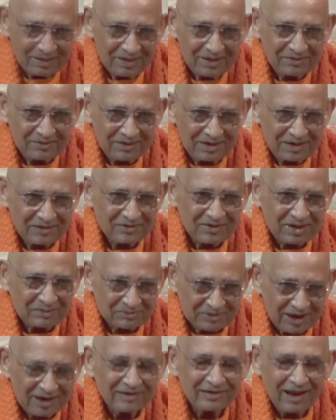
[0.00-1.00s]
This
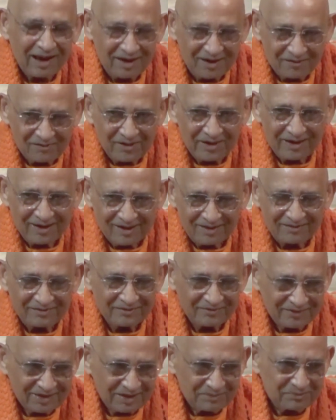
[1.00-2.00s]
description is allegorical
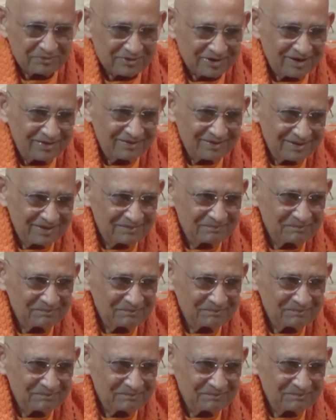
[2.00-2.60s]
description,